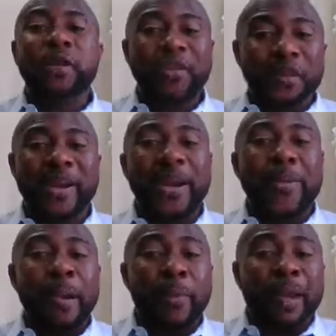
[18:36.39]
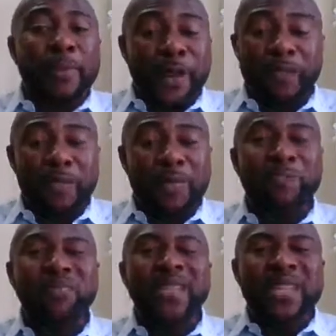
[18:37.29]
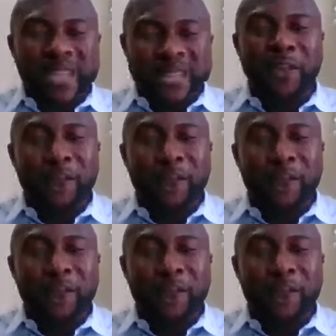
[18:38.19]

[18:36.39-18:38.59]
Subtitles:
the prayer my grandmother prayed for me is still